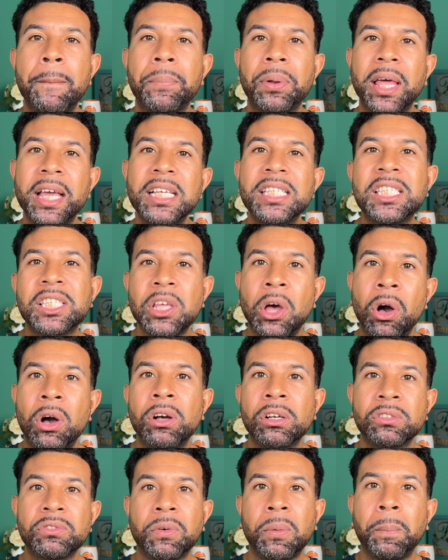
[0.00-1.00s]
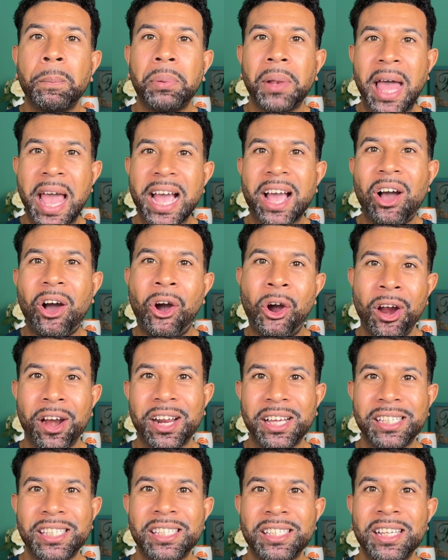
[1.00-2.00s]
play songs from Black
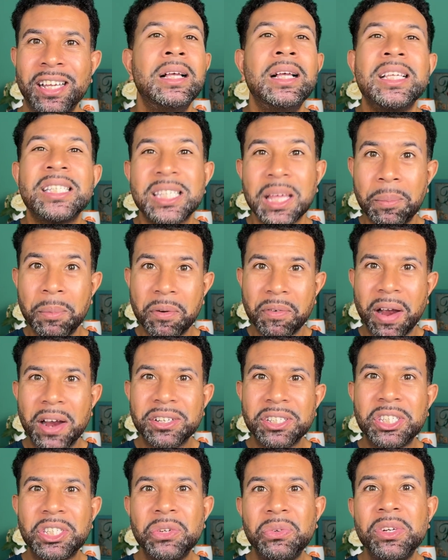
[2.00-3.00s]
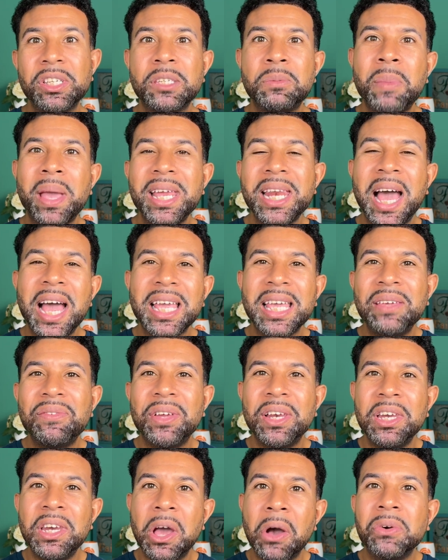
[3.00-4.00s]
artists. Some of our students may not
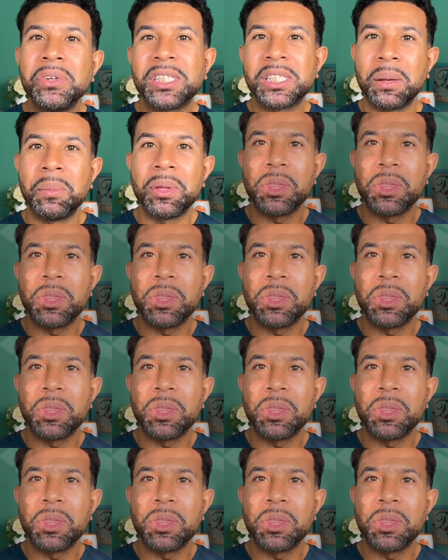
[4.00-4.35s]
even know some of